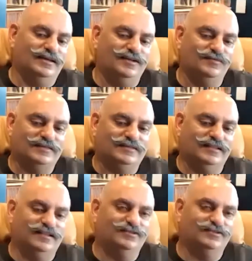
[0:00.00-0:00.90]
investing
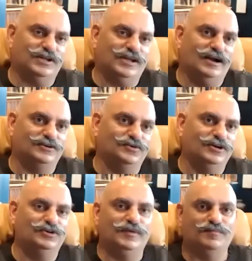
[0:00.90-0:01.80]
in the interesting art, you
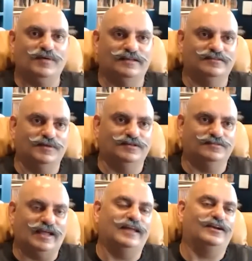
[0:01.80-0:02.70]
need to be a
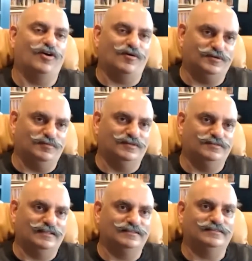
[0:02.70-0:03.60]
pessimist and an
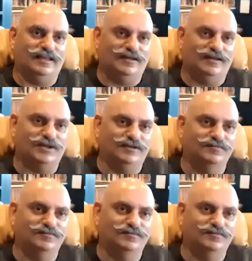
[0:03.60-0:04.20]
optimist at the same time.